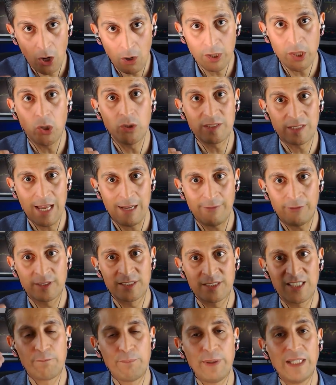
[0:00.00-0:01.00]
below those
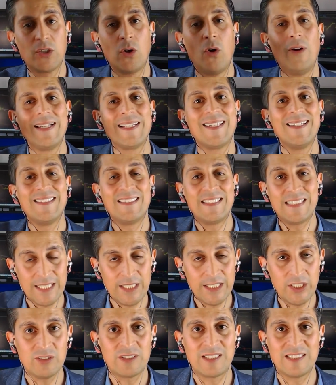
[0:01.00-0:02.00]
levels, if Bitcoin
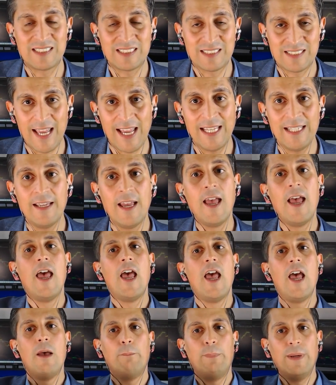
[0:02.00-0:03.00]
continues to
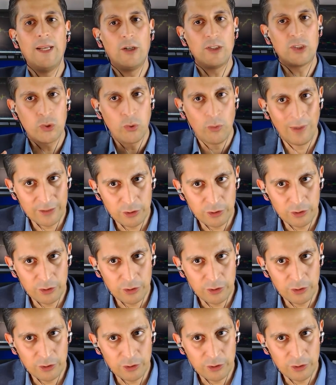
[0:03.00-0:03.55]
stay below